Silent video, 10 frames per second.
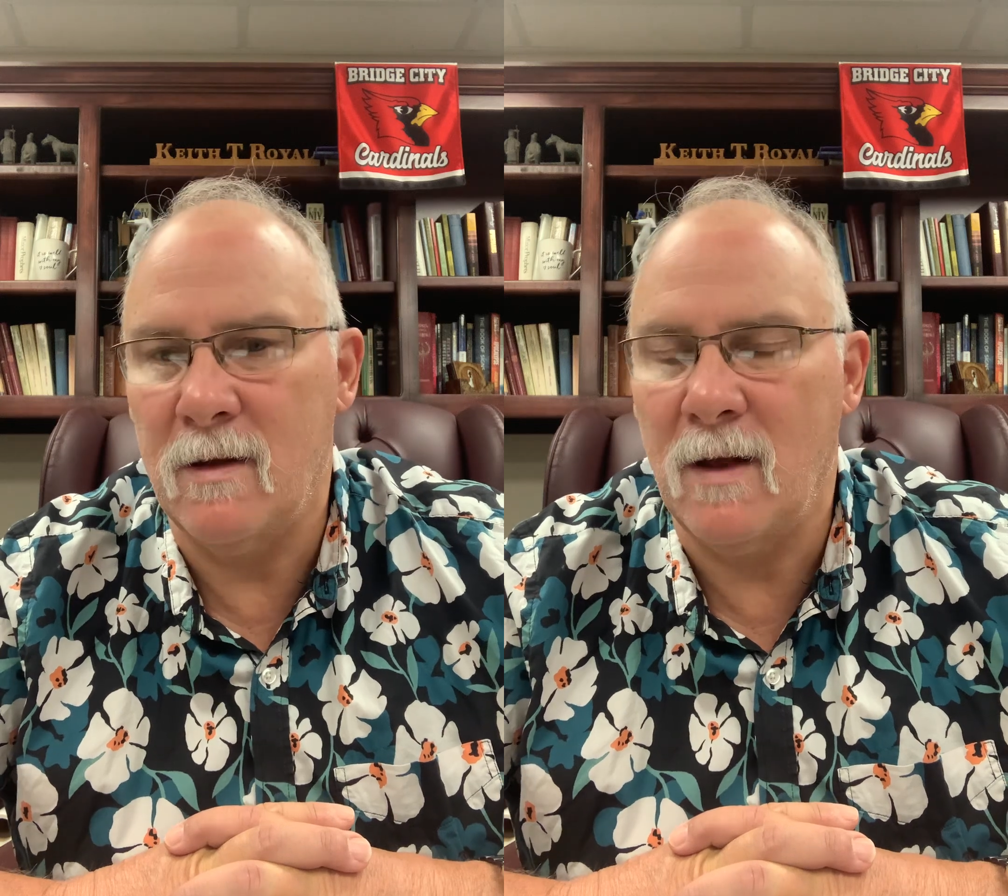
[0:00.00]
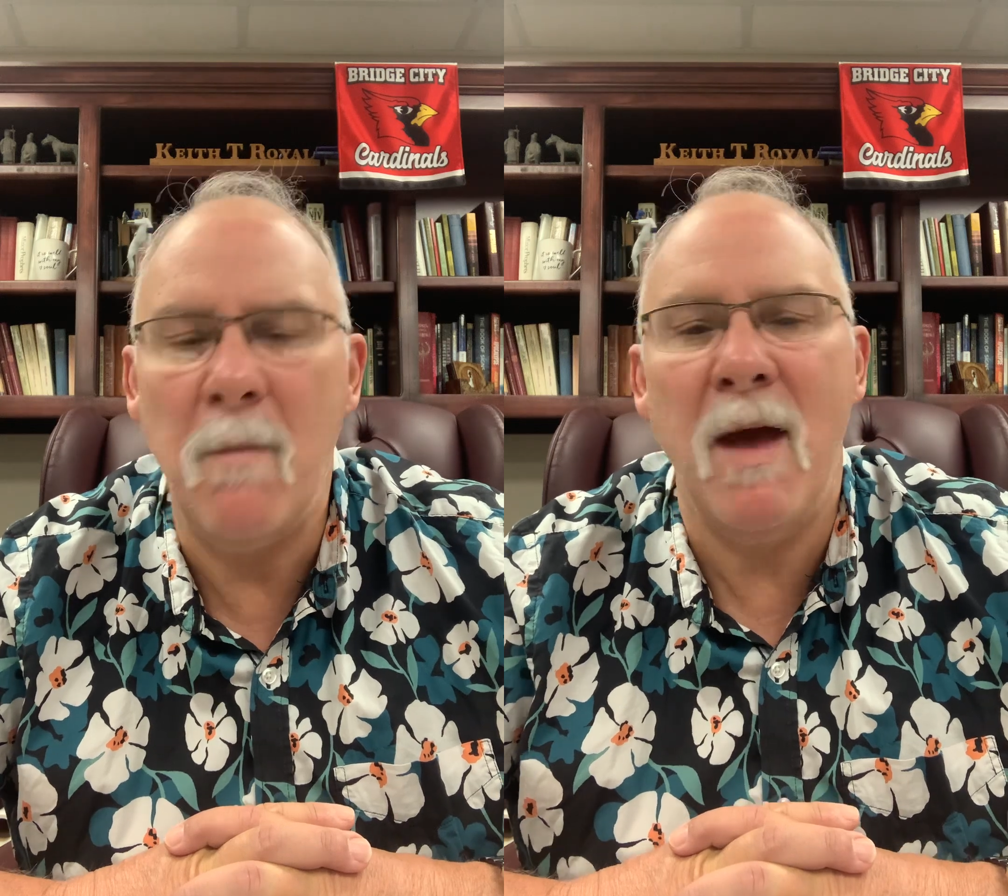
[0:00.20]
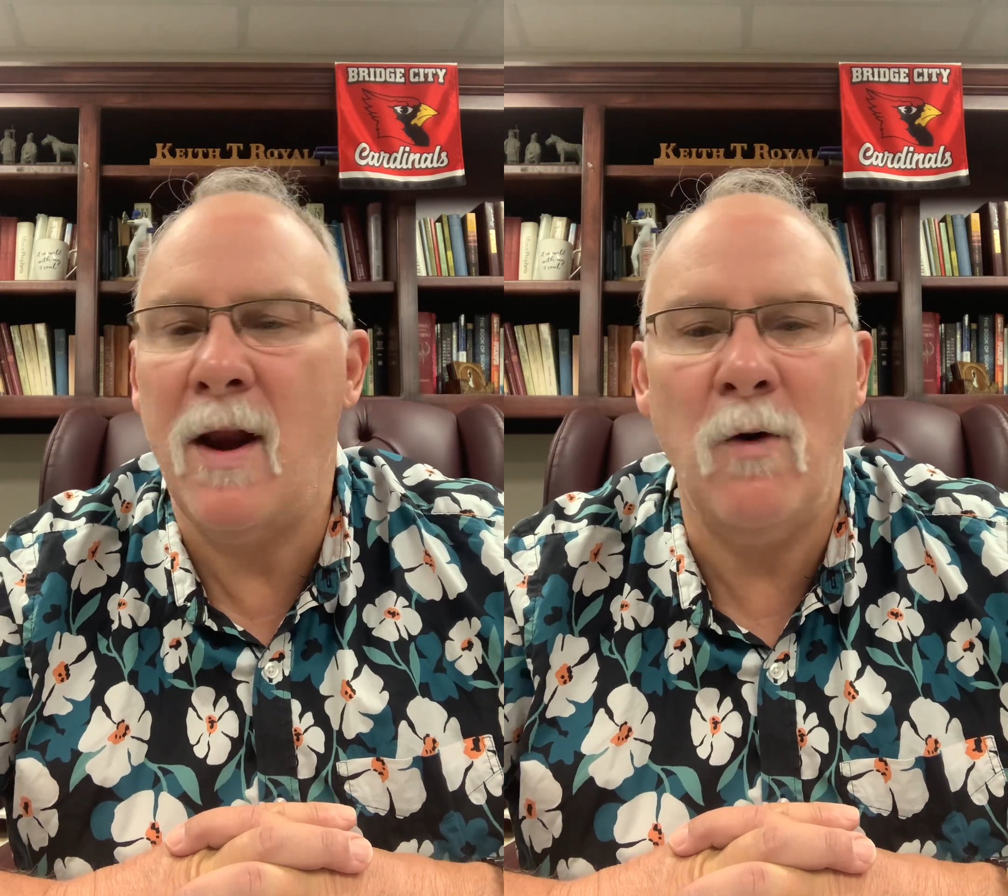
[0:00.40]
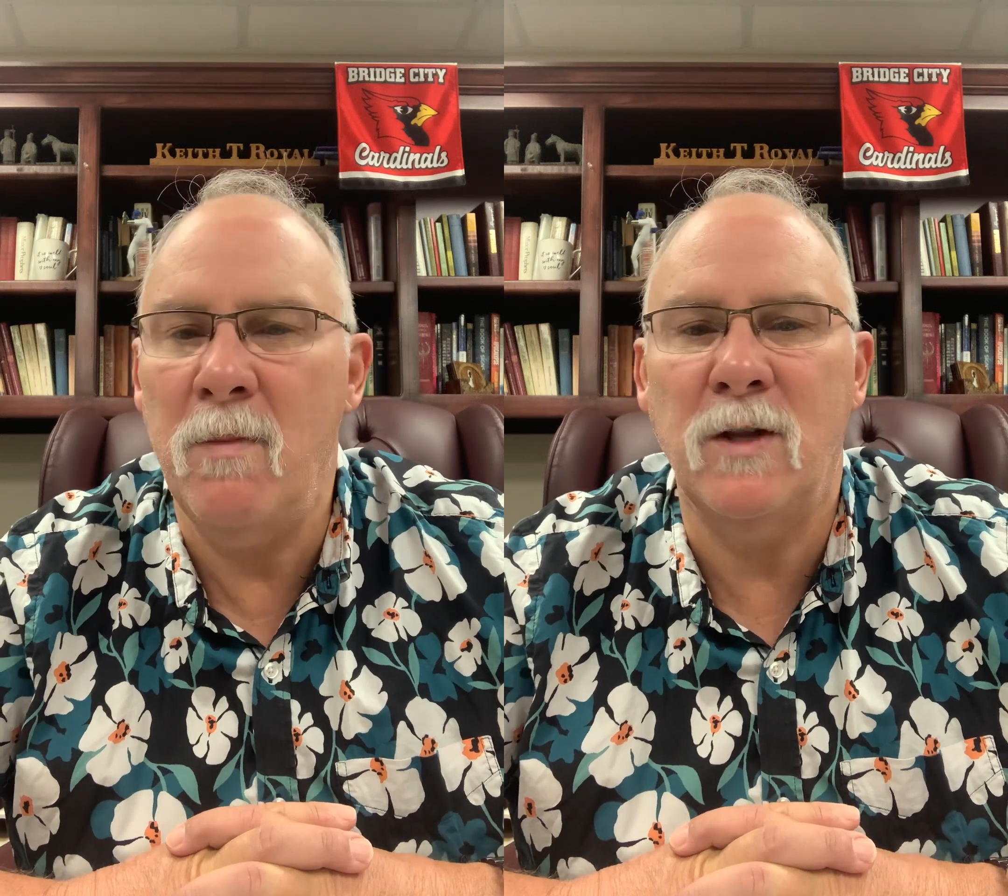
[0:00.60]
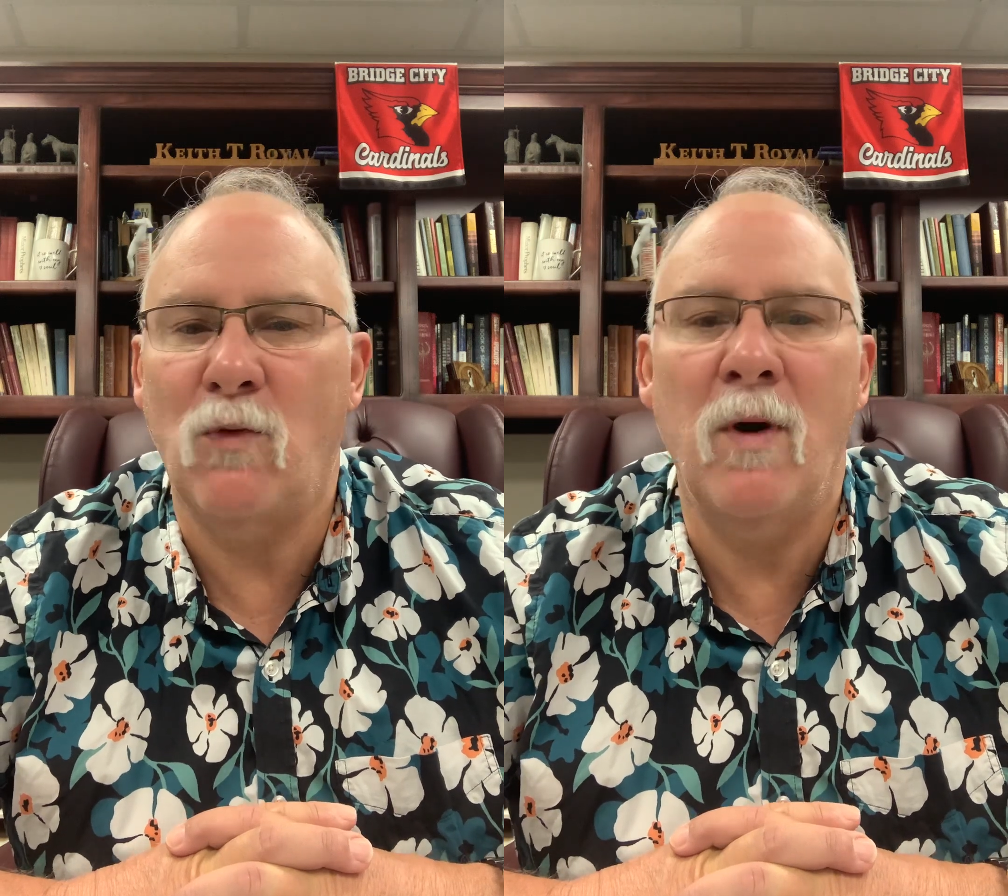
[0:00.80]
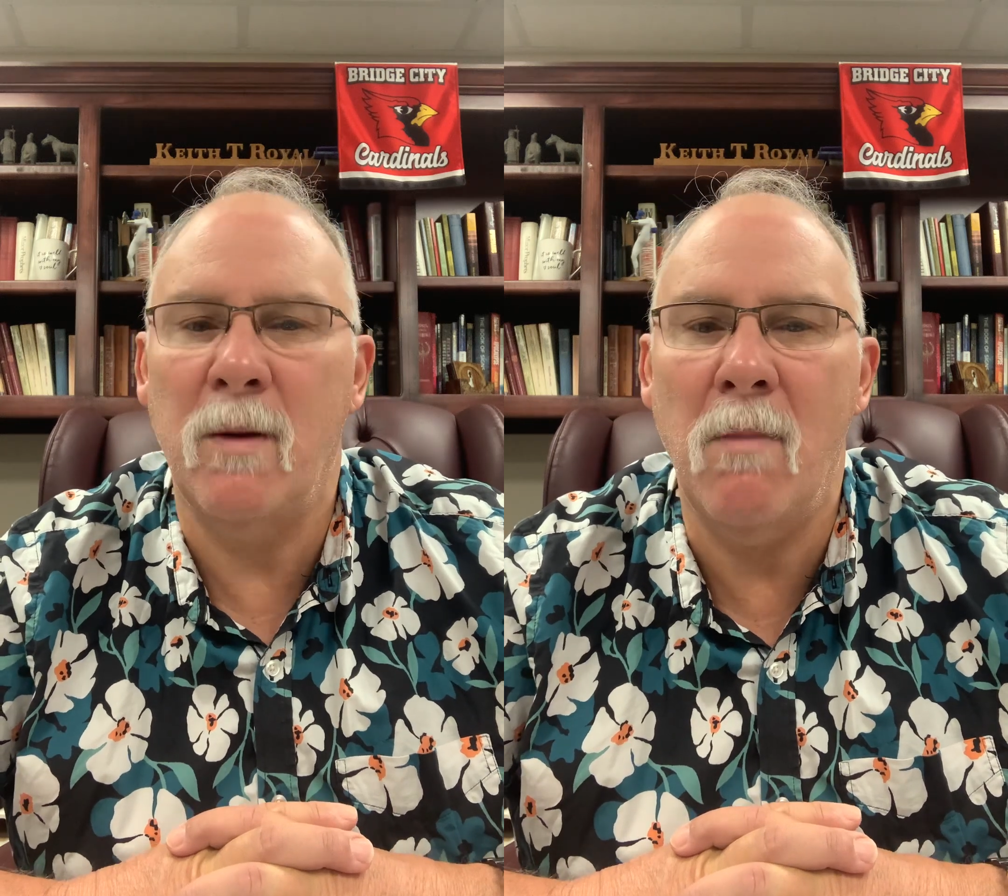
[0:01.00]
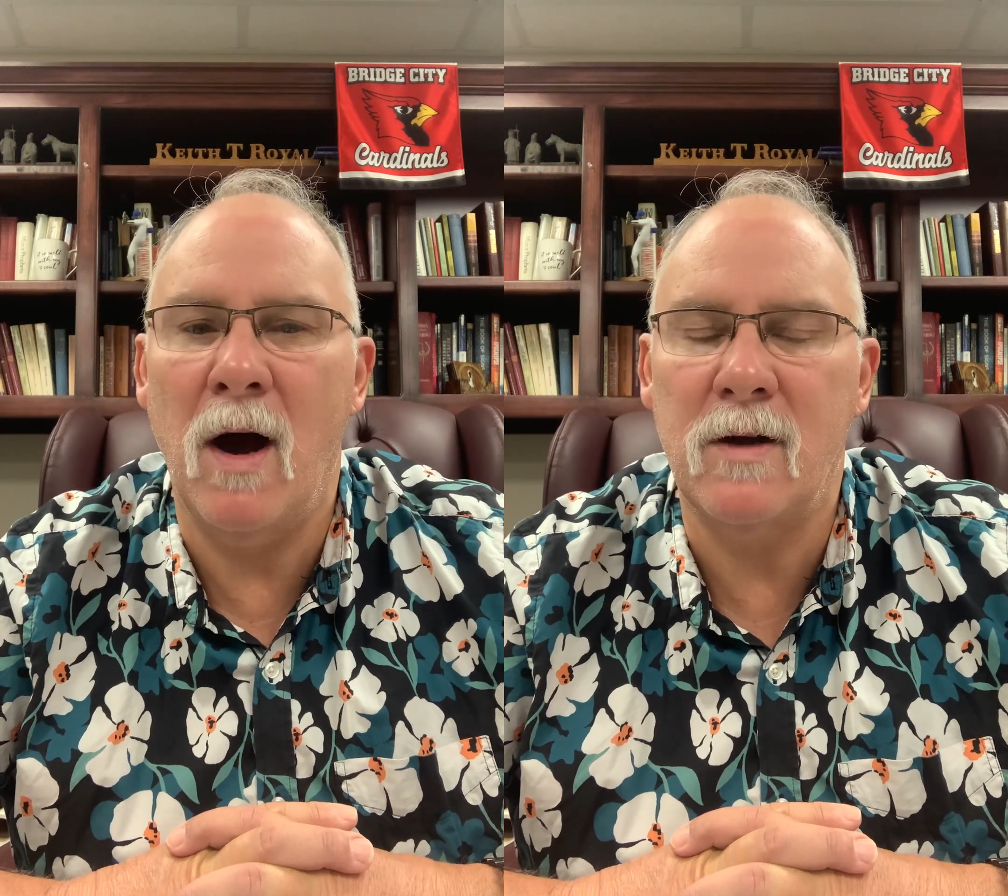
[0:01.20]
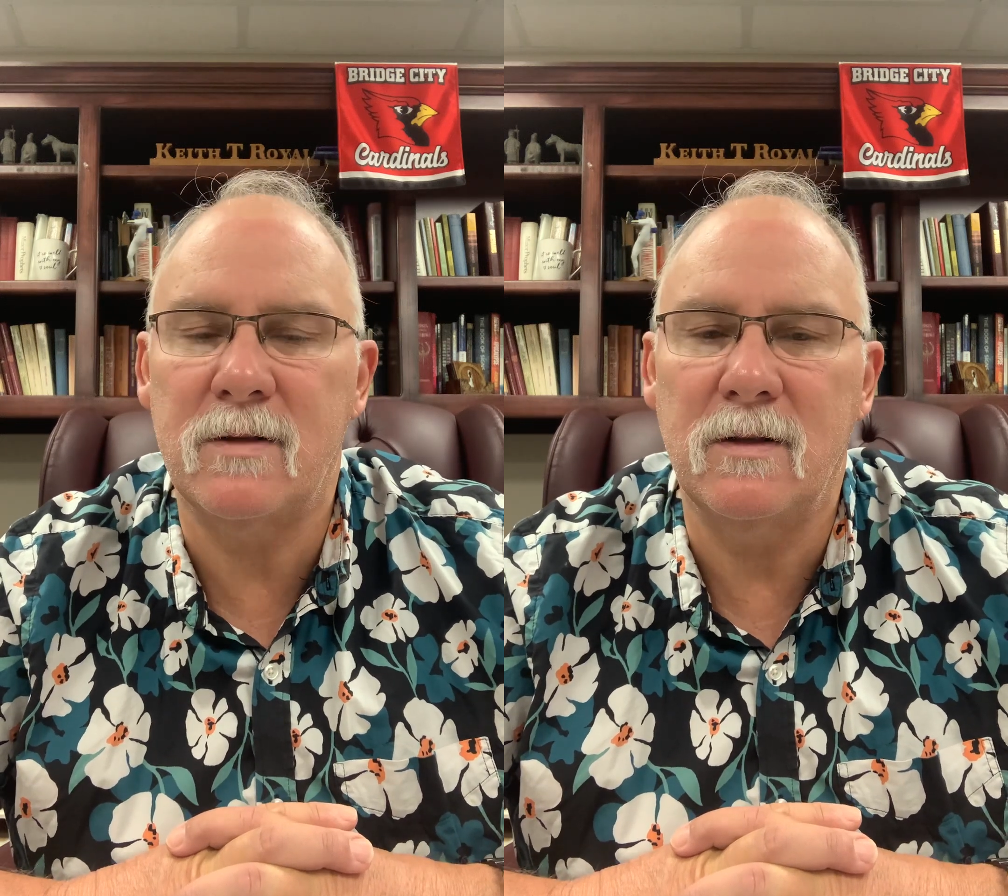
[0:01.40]
A man owed me
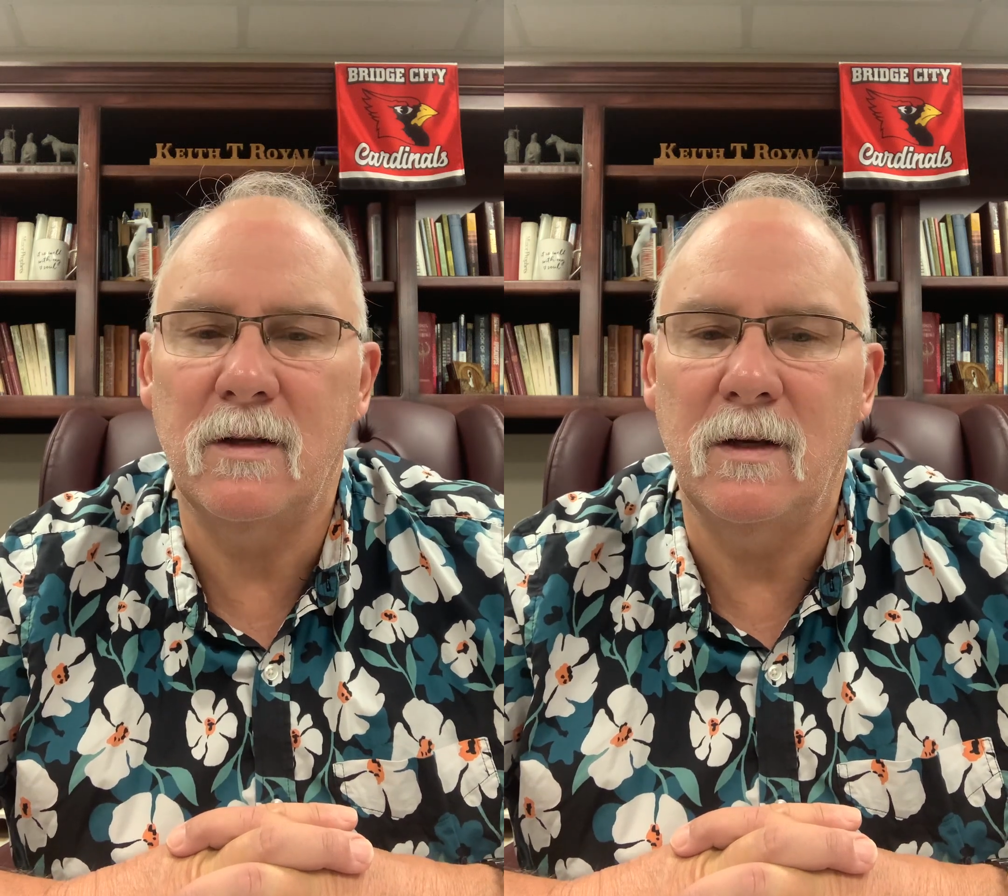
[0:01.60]
$20.